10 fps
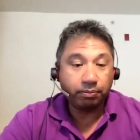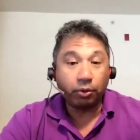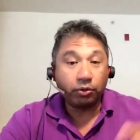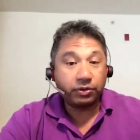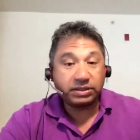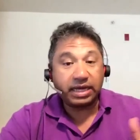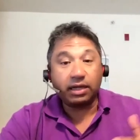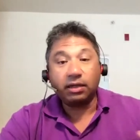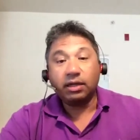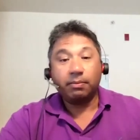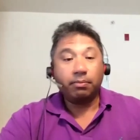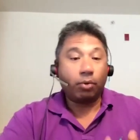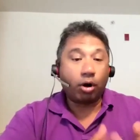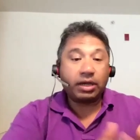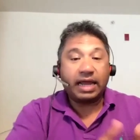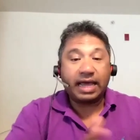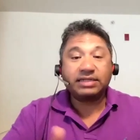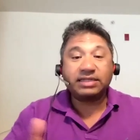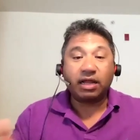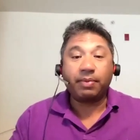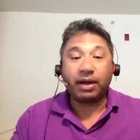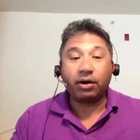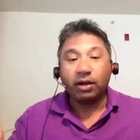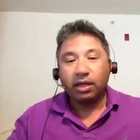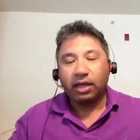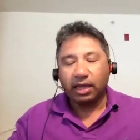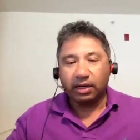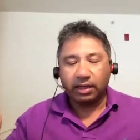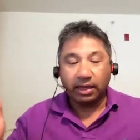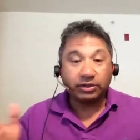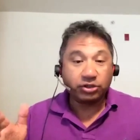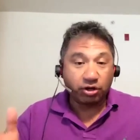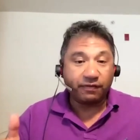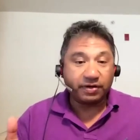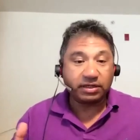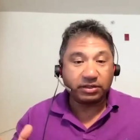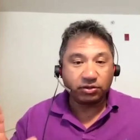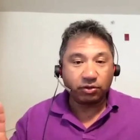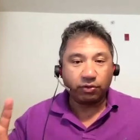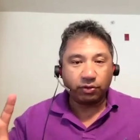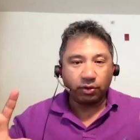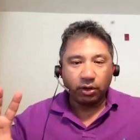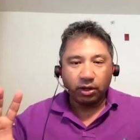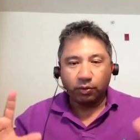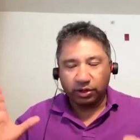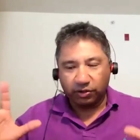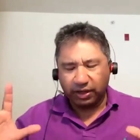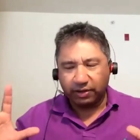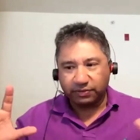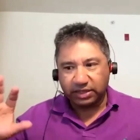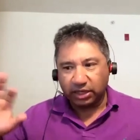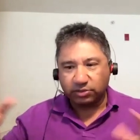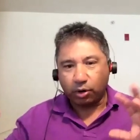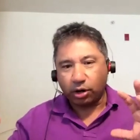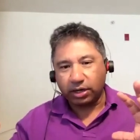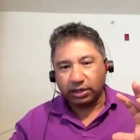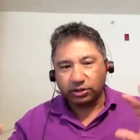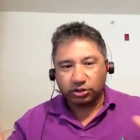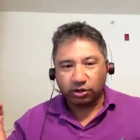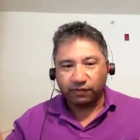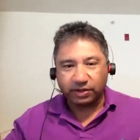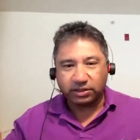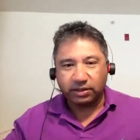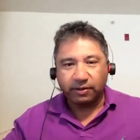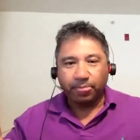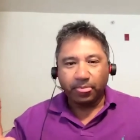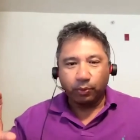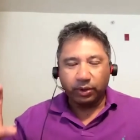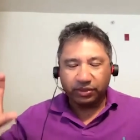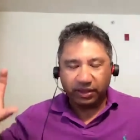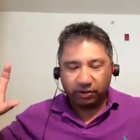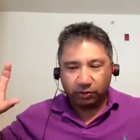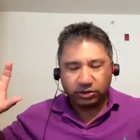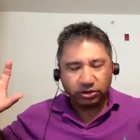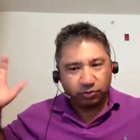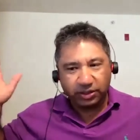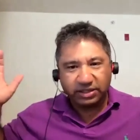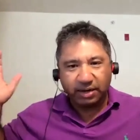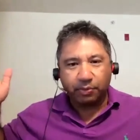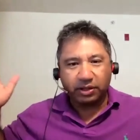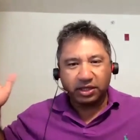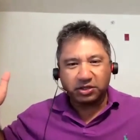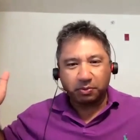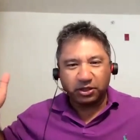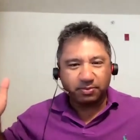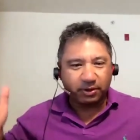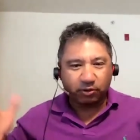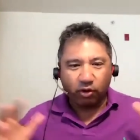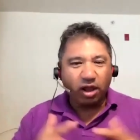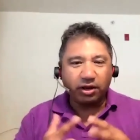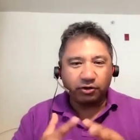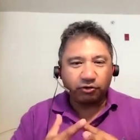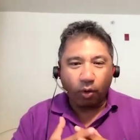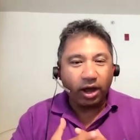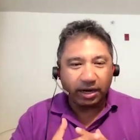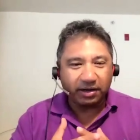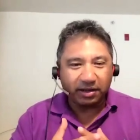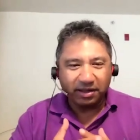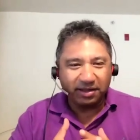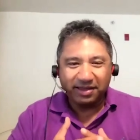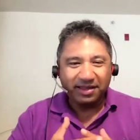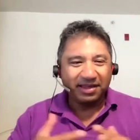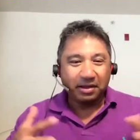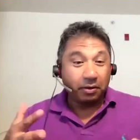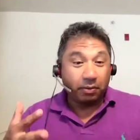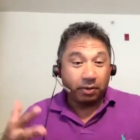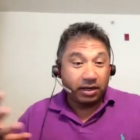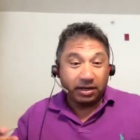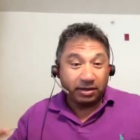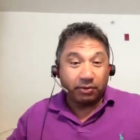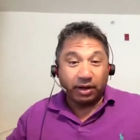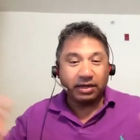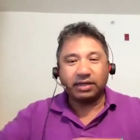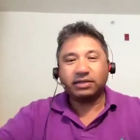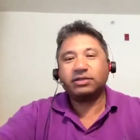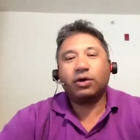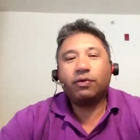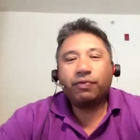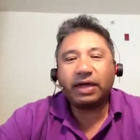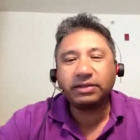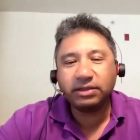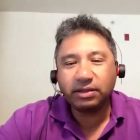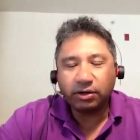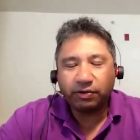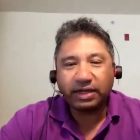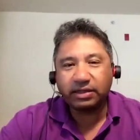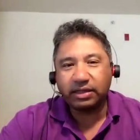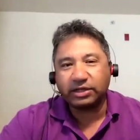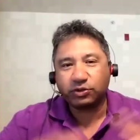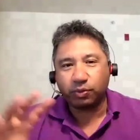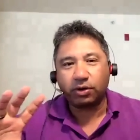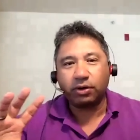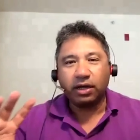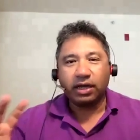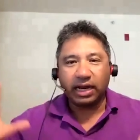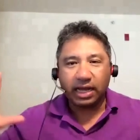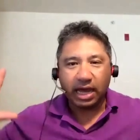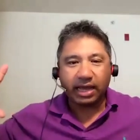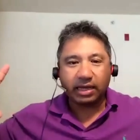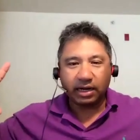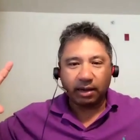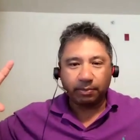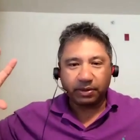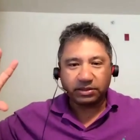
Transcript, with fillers: both market and sell better and service. And so when you think of sales, marketing, and service, we think of those as three separate disciplines, but they're all intertwined. Yeah. Right. And so that's, you know, that's where an AI can help